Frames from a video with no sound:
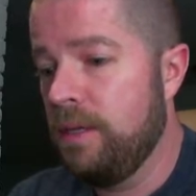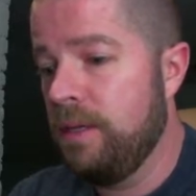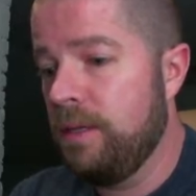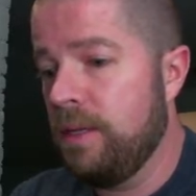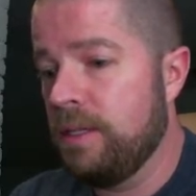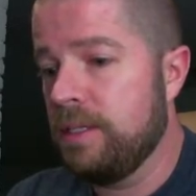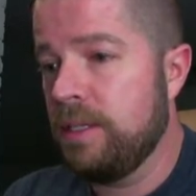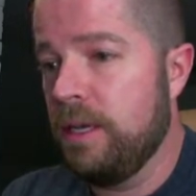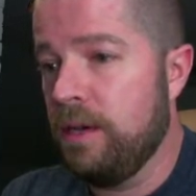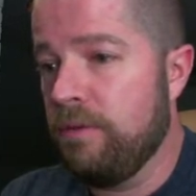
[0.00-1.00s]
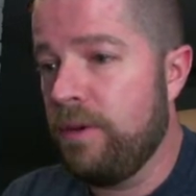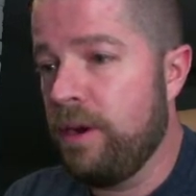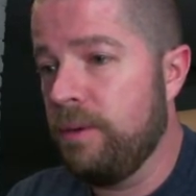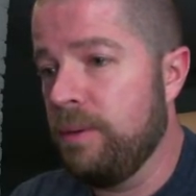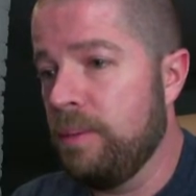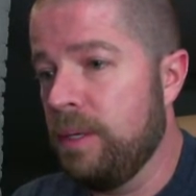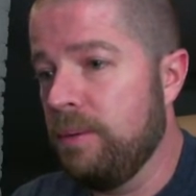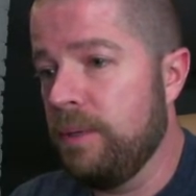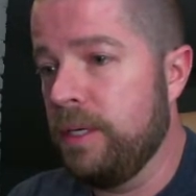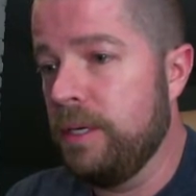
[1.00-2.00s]
That Slaying Fire would be
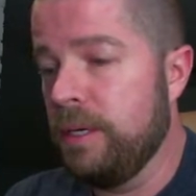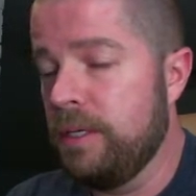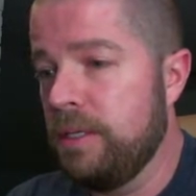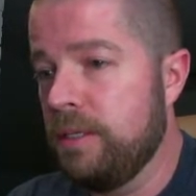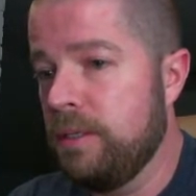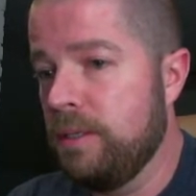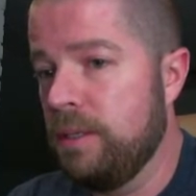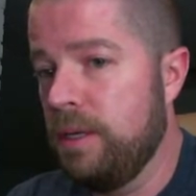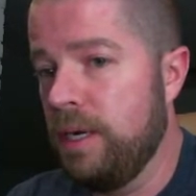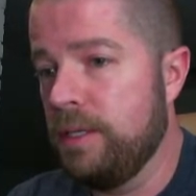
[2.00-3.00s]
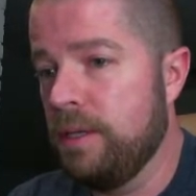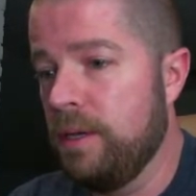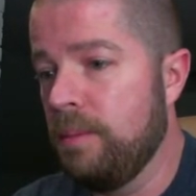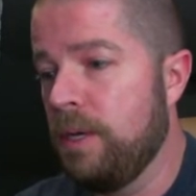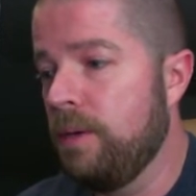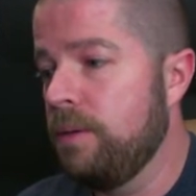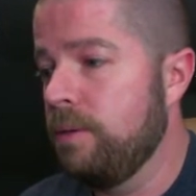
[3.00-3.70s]
really nice anytime now.